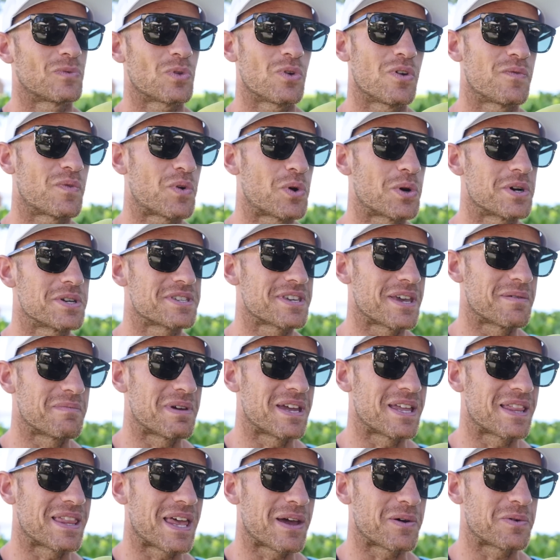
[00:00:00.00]
Of course, I
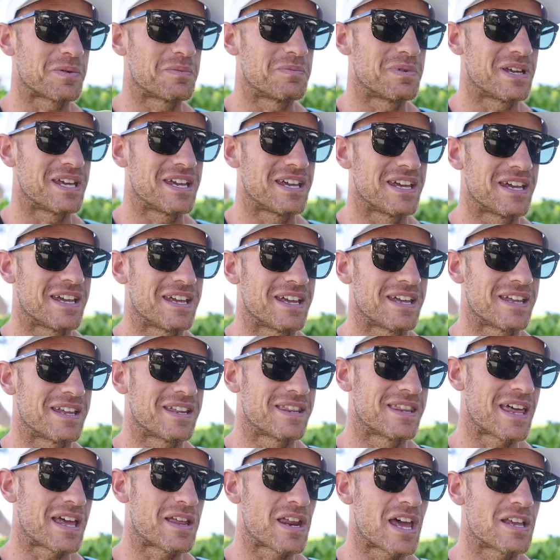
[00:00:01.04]
mean,
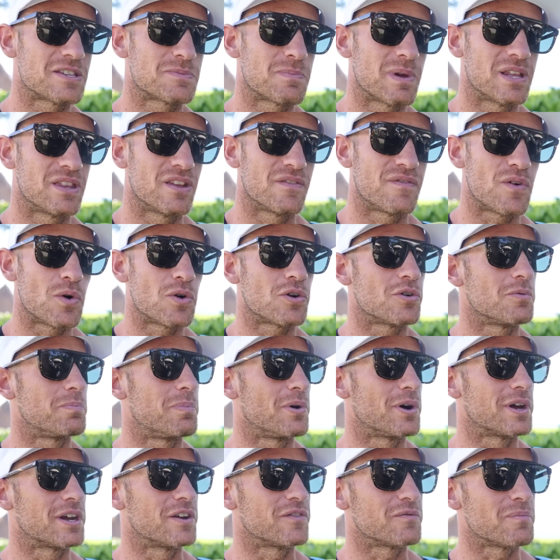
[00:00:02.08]
that has been the focal
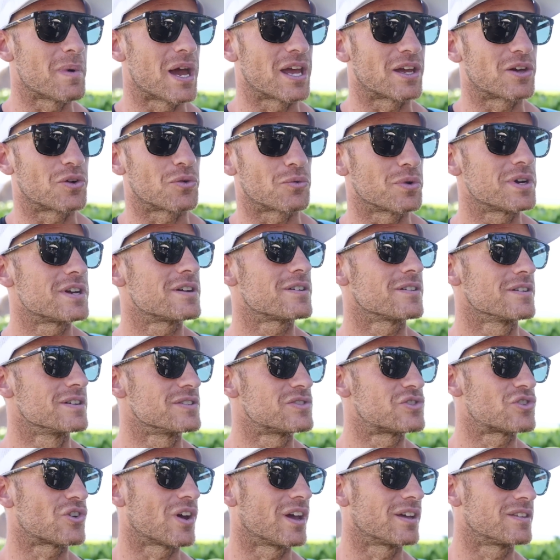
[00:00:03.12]
point of my career,
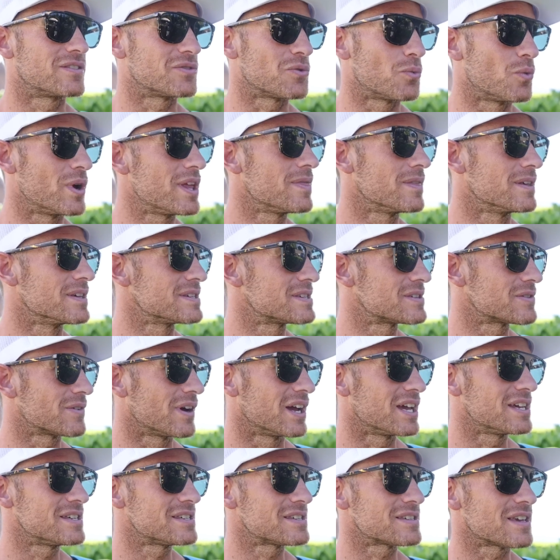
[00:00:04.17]
is trying to win this
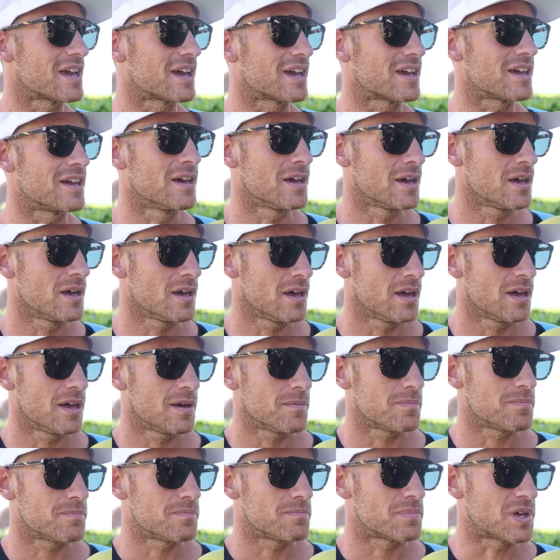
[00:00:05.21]
race. I
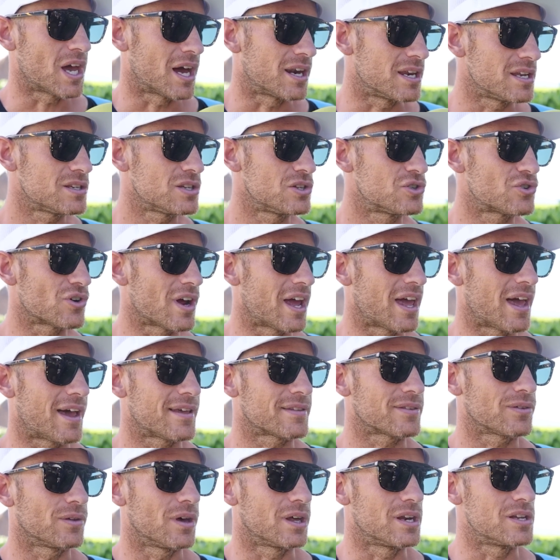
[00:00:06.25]
got into
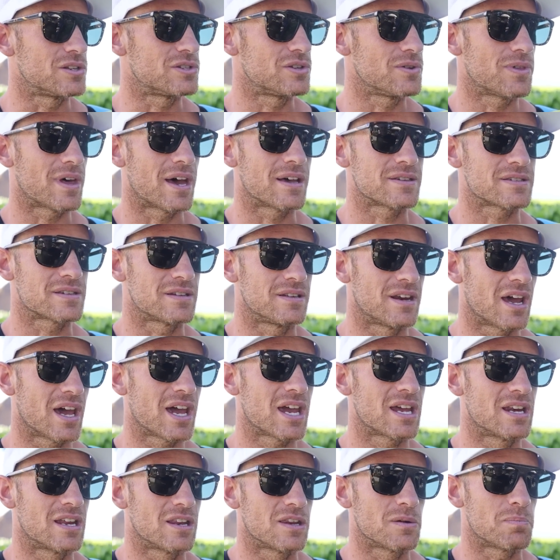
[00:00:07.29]
triathlon in
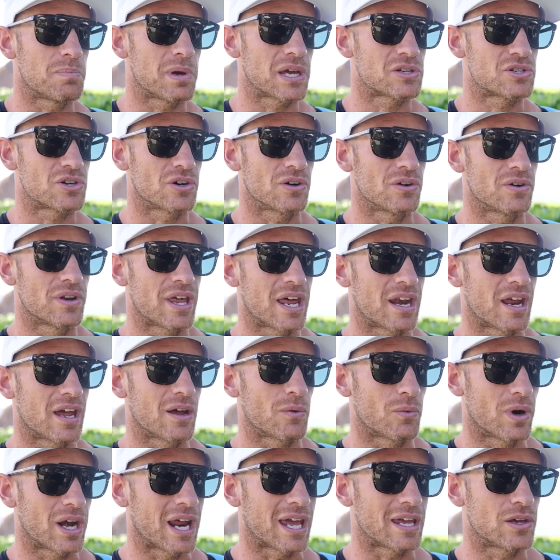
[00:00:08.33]
2009, and the picture
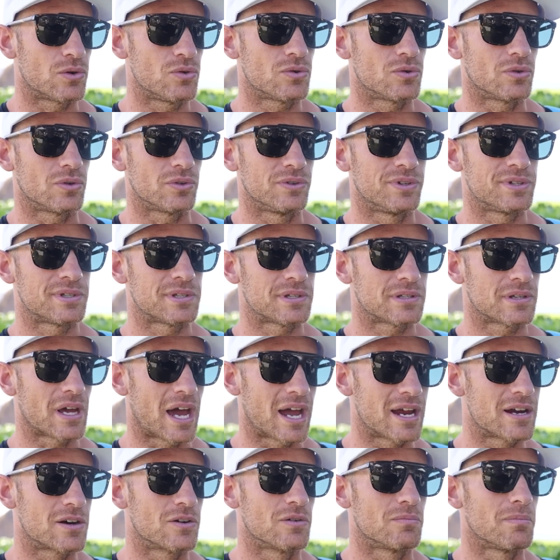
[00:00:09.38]
that when I Googled
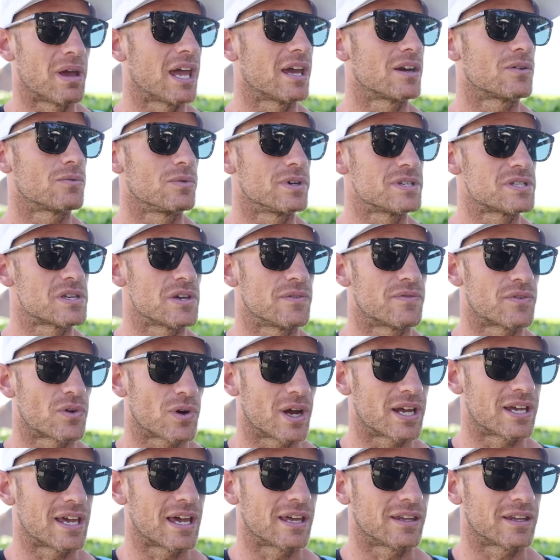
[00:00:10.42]
Ironman was of
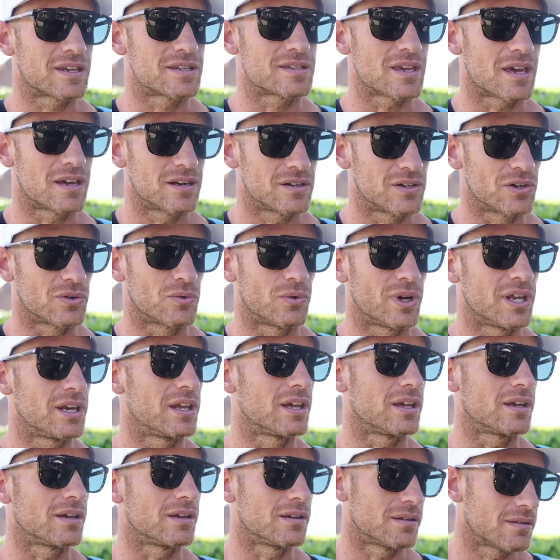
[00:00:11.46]
Craig Alexander
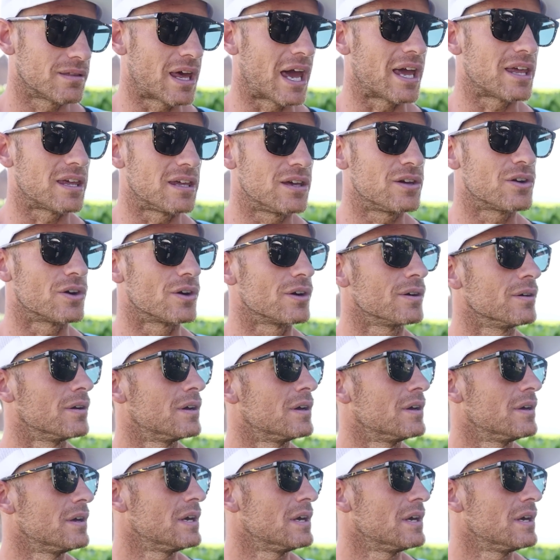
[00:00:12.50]
winning that year.